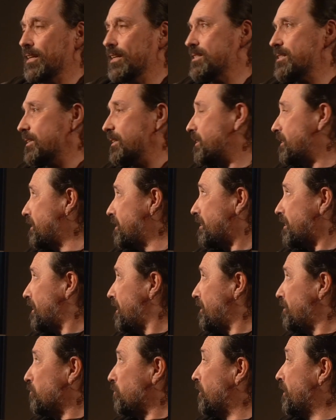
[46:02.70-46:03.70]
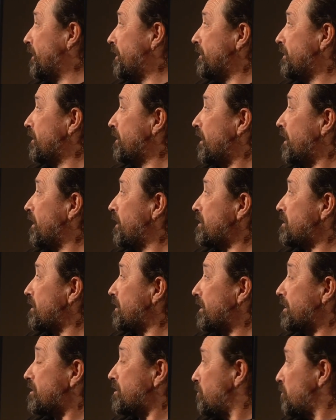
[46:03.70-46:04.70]
it, it's like you can't win, and, and it's
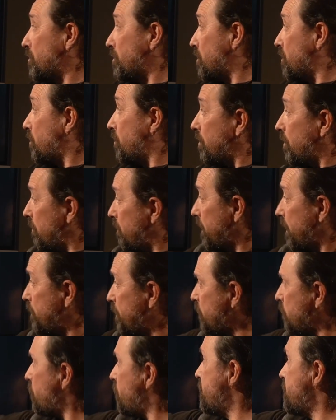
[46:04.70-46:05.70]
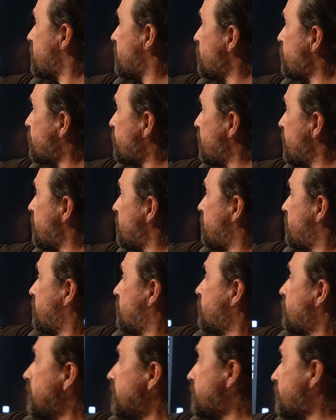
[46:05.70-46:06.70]
like someone could go, oh yeah, but why is there three
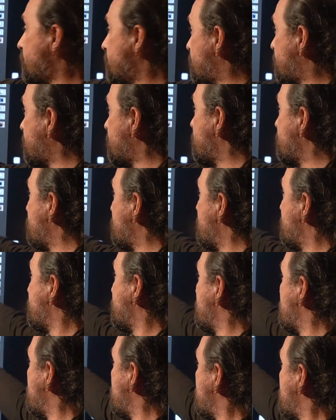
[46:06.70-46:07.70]
three trees there, Jonathan?